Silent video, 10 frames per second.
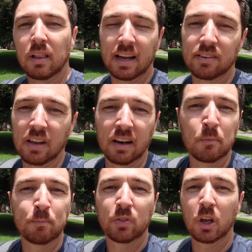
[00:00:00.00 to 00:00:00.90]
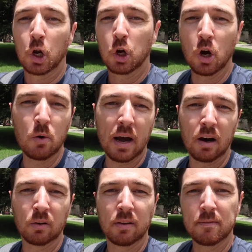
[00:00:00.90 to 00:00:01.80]
Like I said, go
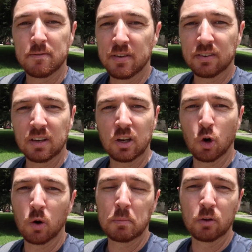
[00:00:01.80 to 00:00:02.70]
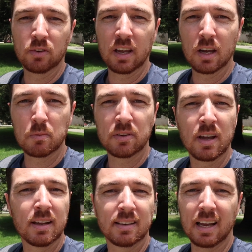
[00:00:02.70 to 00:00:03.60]
out, visit your museums,
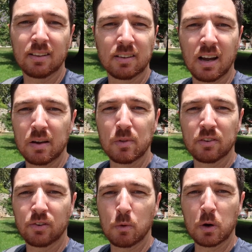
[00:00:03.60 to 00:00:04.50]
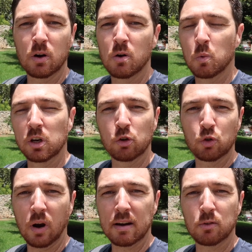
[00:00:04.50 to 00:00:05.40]
take the time this summer. When you
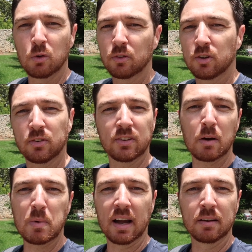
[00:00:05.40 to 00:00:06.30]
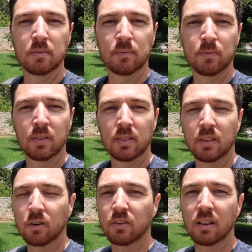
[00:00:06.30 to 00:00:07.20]
travel, just stop by.
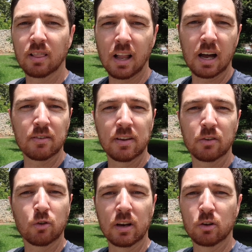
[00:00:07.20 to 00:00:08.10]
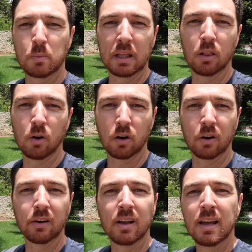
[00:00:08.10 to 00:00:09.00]
There's a lot of history to be
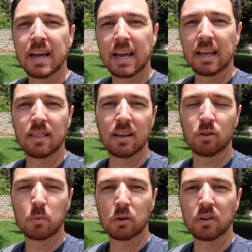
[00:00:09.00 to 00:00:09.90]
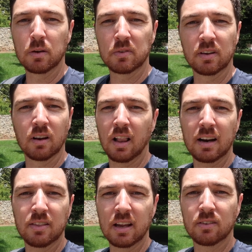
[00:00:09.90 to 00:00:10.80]
learned in these museums, and a
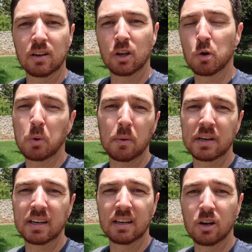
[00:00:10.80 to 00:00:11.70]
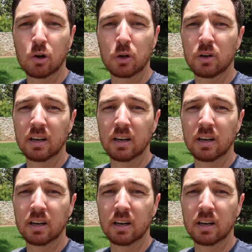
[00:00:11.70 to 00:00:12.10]
lot of things that you probably didn't know